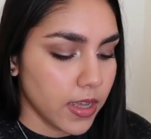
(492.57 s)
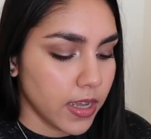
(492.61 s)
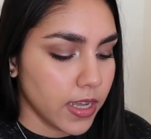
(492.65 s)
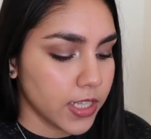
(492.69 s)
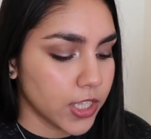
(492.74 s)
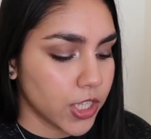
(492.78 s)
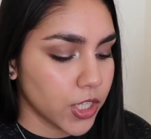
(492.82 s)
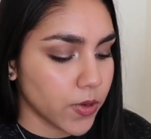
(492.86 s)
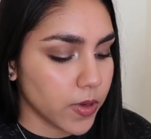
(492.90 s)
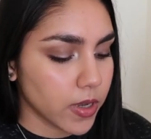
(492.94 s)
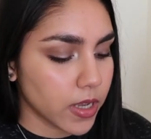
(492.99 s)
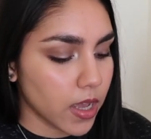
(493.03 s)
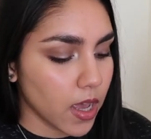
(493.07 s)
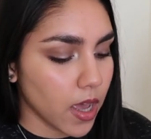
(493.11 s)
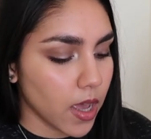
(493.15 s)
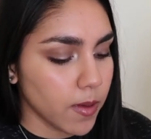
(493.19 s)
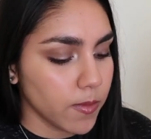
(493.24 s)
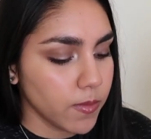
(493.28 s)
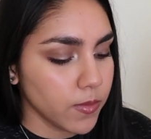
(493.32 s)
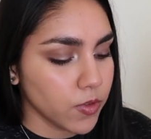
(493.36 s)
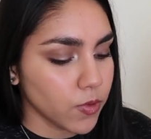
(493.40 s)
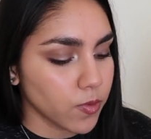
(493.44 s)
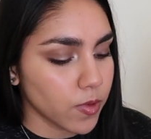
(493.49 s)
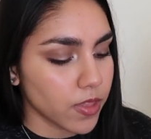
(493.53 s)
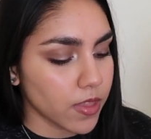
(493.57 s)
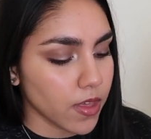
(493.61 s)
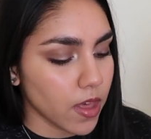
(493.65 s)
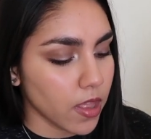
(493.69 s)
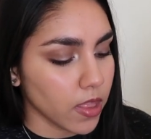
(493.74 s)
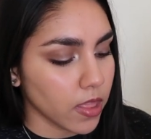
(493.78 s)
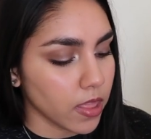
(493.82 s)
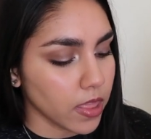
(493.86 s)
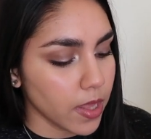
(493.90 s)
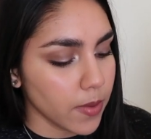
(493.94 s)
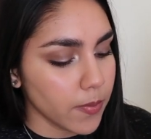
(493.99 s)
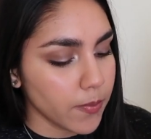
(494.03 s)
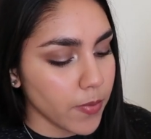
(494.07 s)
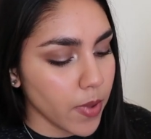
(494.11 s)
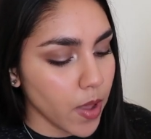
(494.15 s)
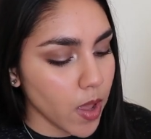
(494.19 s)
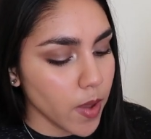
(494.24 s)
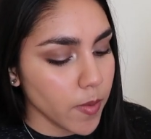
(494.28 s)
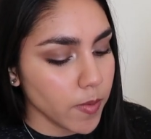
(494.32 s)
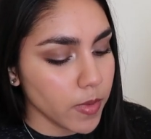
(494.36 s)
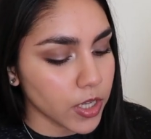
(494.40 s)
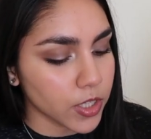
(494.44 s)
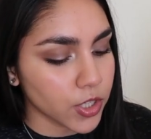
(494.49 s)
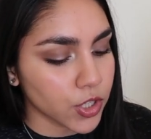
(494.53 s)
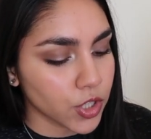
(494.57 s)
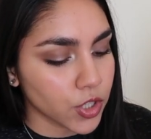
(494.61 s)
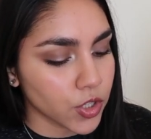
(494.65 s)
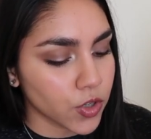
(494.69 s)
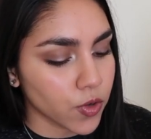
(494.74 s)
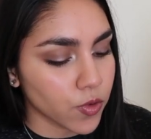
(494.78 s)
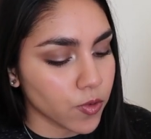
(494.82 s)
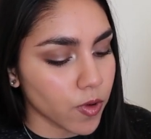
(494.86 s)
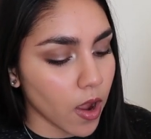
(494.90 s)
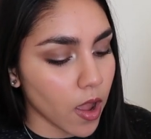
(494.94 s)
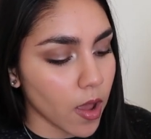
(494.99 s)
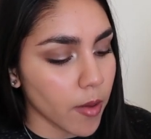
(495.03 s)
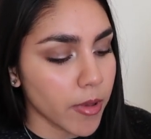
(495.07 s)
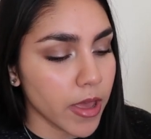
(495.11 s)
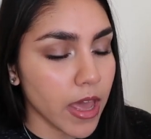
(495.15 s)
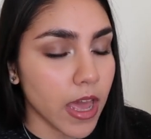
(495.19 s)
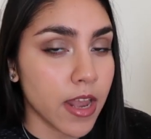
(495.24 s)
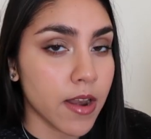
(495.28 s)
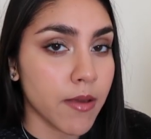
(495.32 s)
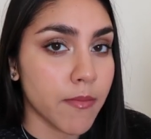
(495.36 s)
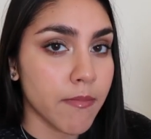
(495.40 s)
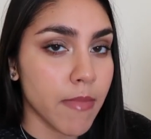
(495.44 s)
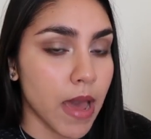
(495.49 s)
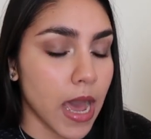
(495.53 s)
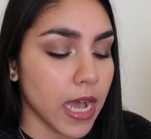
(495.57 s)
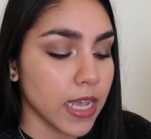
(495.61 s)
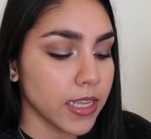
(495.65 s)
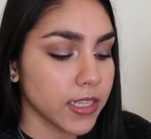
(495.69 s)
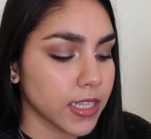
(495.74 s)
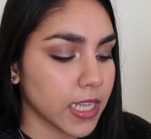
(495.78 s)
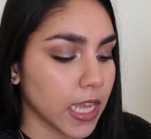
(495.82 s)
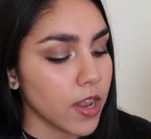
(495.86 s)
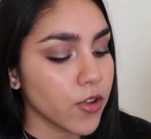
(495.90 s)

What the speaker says: and so it comes with a lip balm, a scrub, and a mask.